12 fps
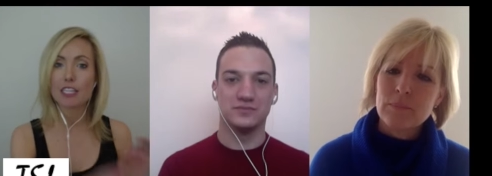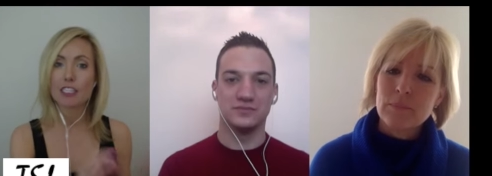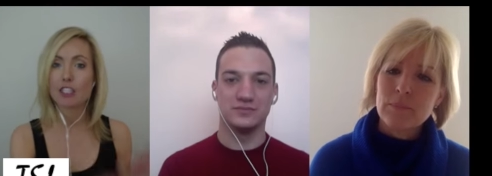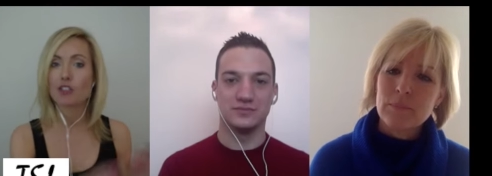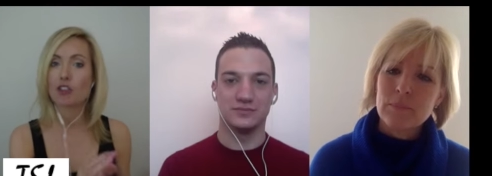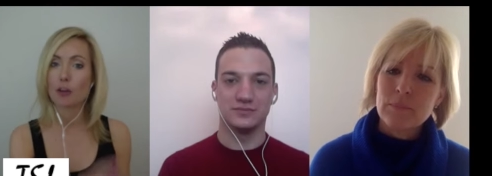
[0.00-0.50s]

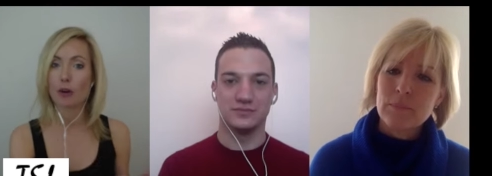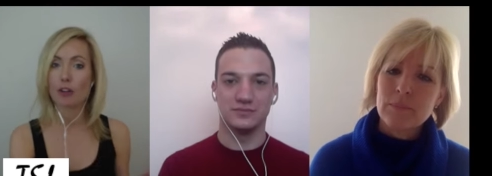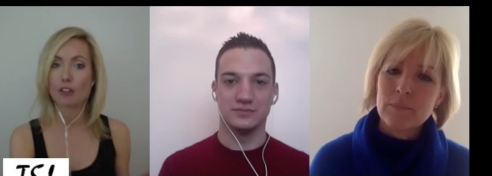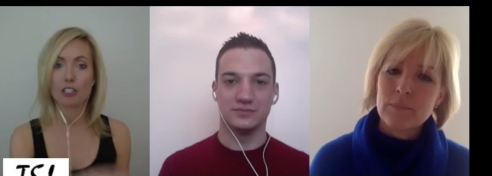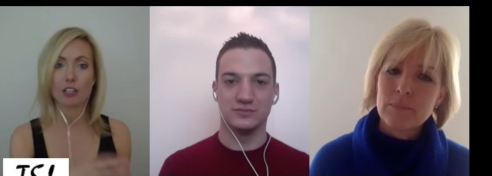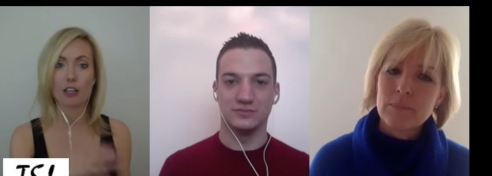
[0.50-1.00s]
Speaker 1: easy
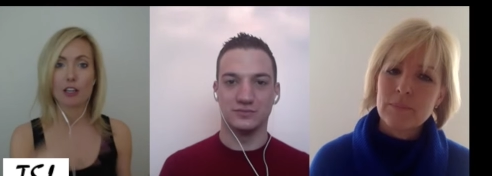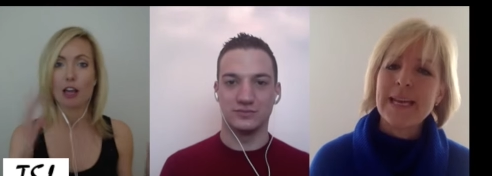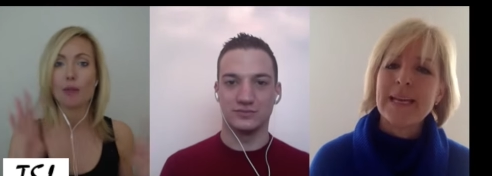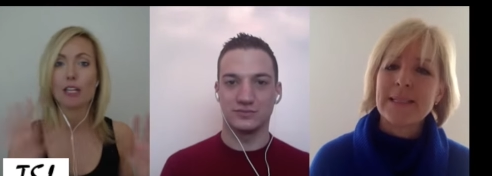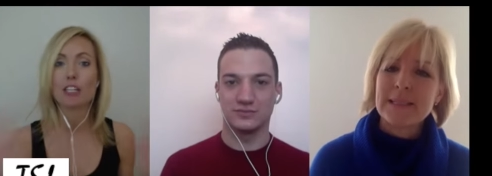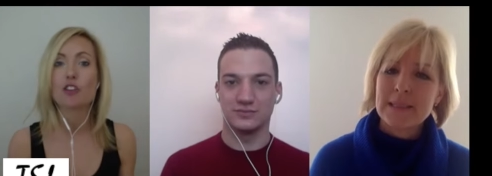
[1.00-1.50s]
triples. I
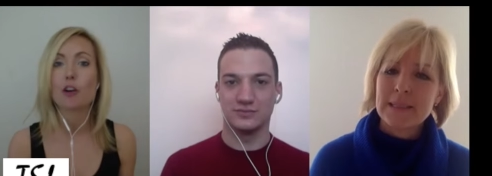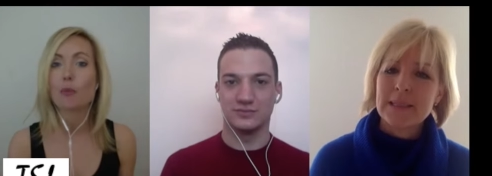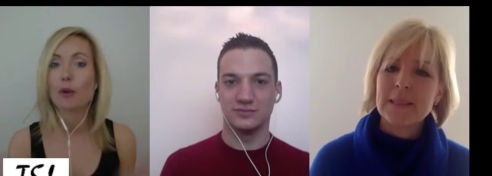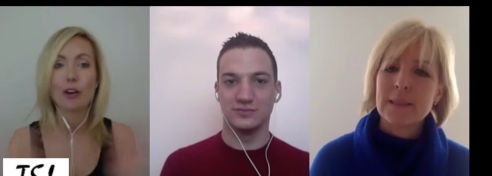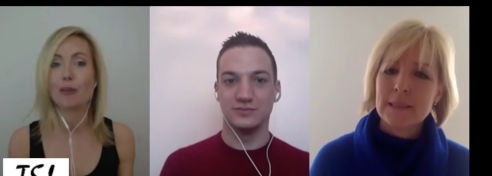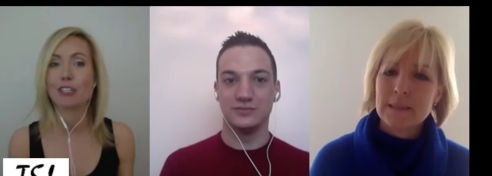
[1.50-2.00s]
mean, a short
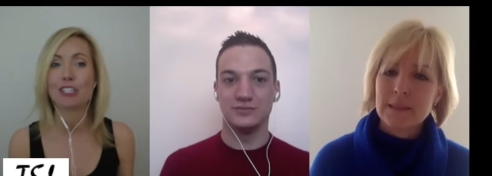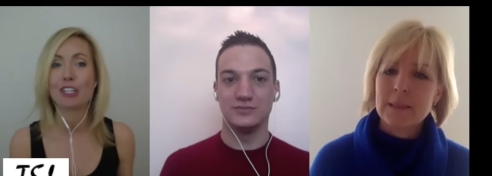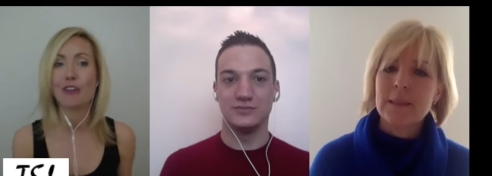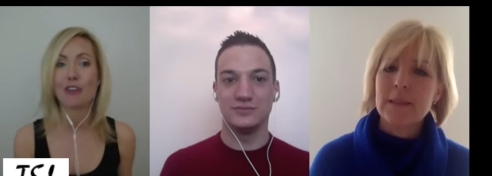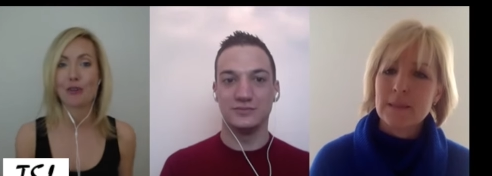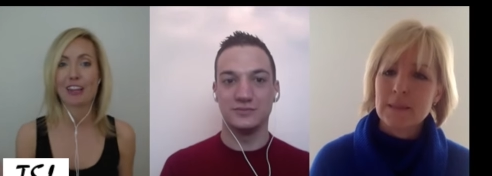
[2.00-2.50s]
program wasn't
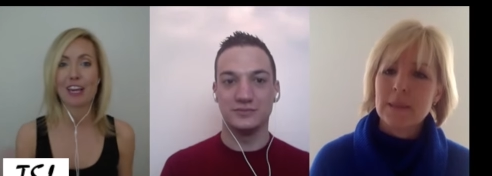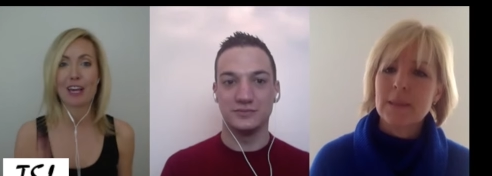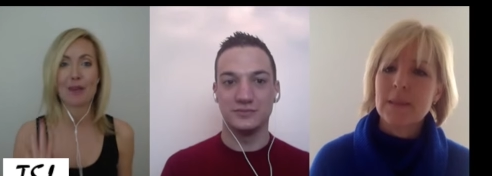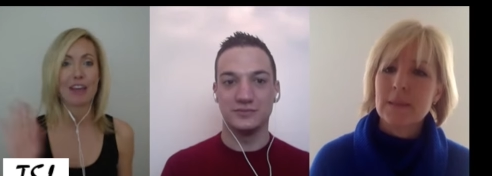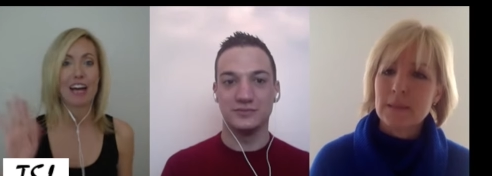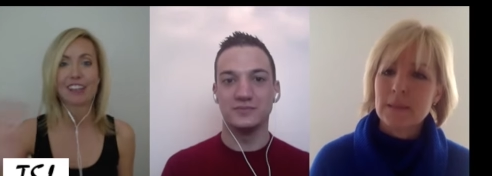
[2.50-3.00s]
over with
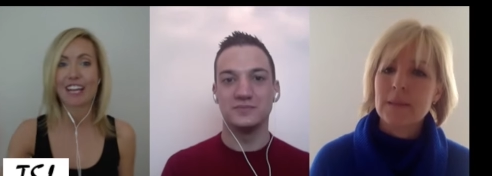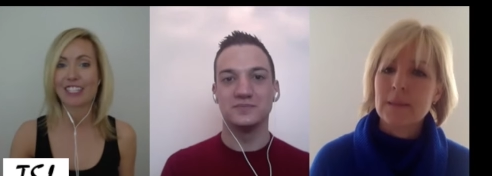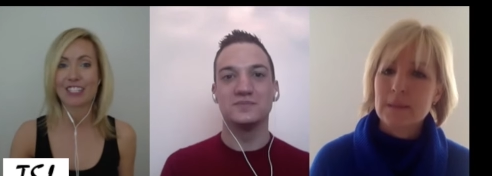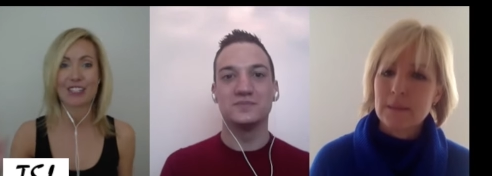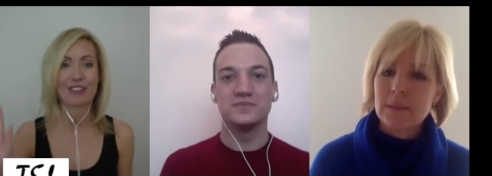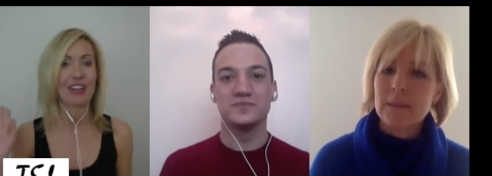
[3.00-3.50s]
him. That
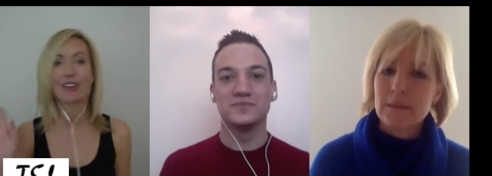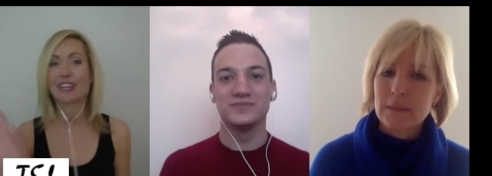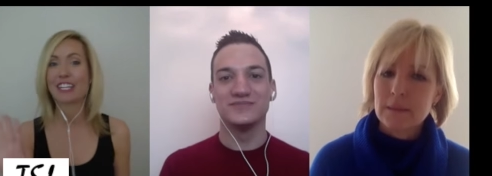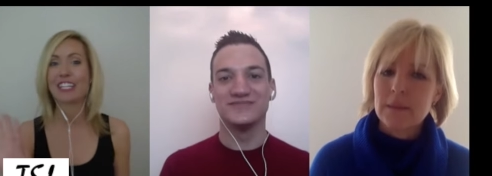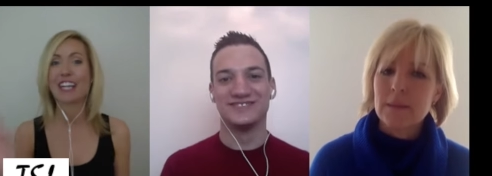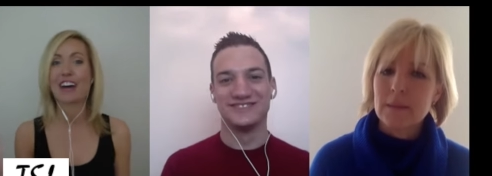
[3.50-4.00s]
lets you know you
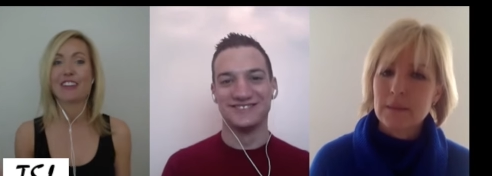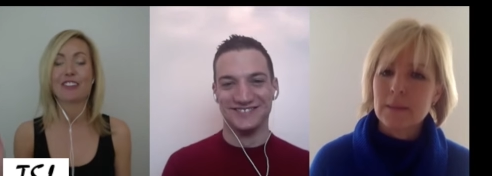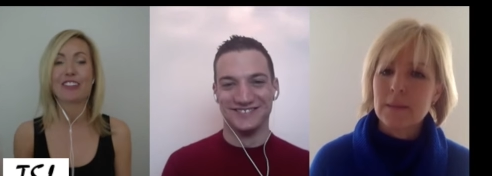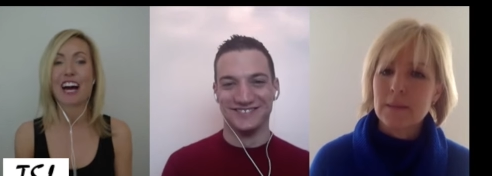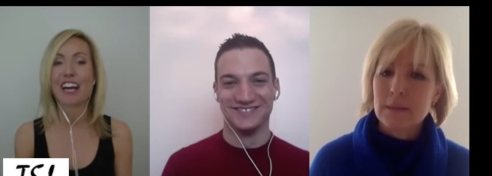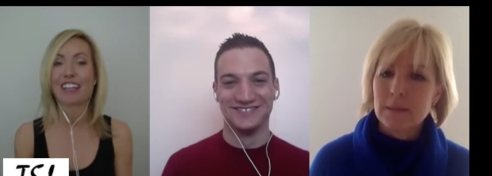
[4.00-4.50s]
could never
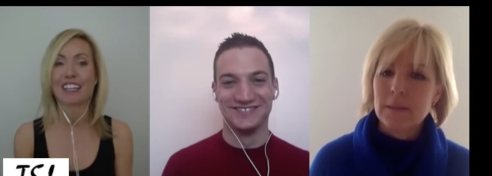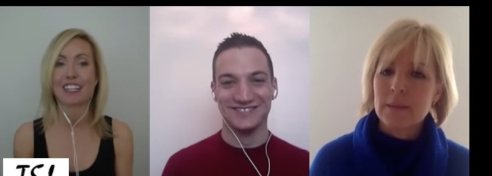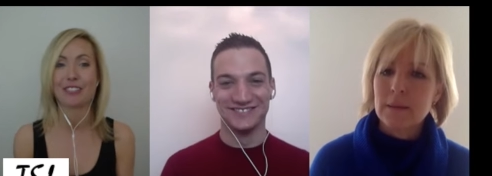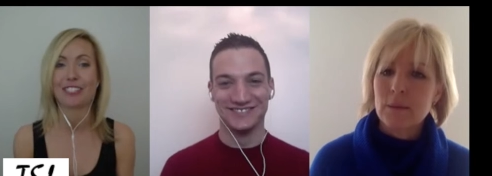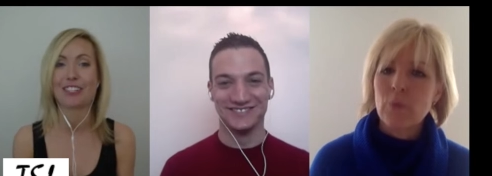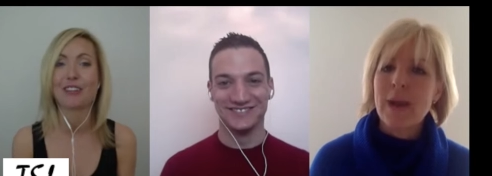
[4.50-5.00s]
rely that he
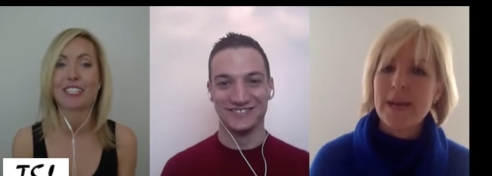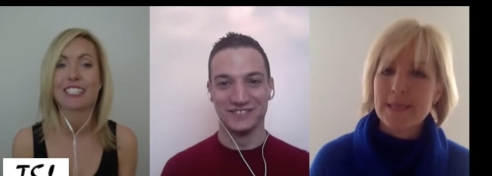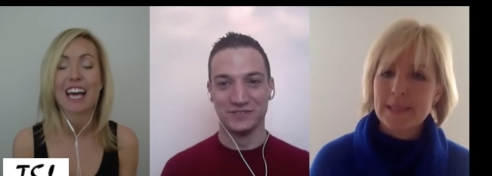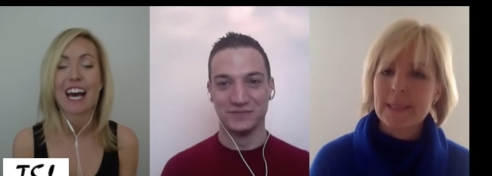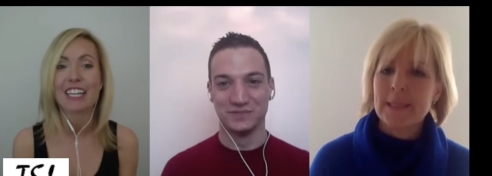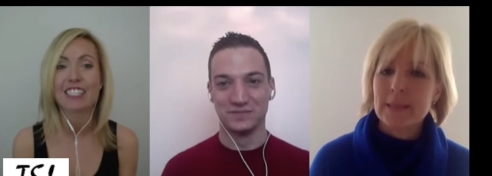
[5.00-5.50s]
was going to
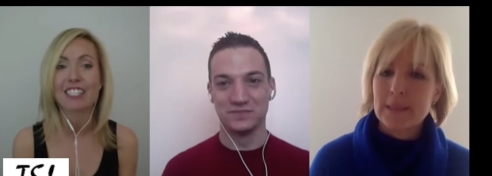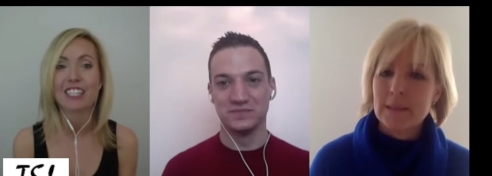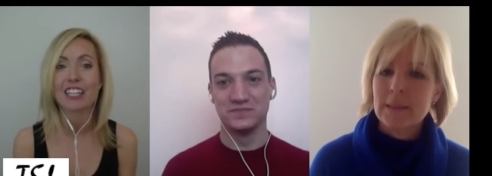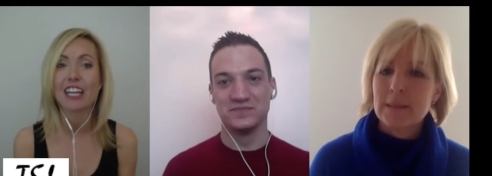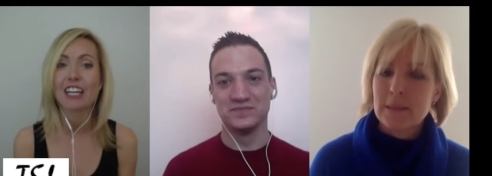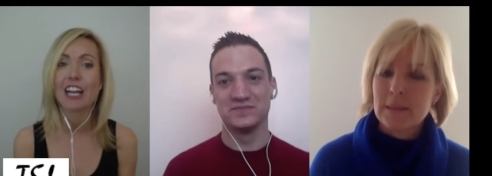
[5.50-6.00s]
actually
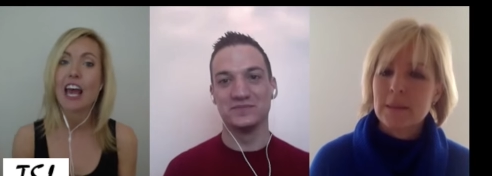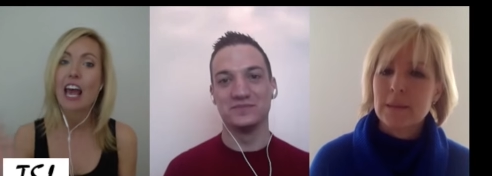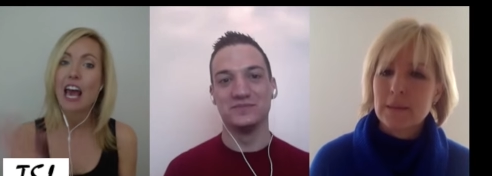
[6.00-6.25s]
land it.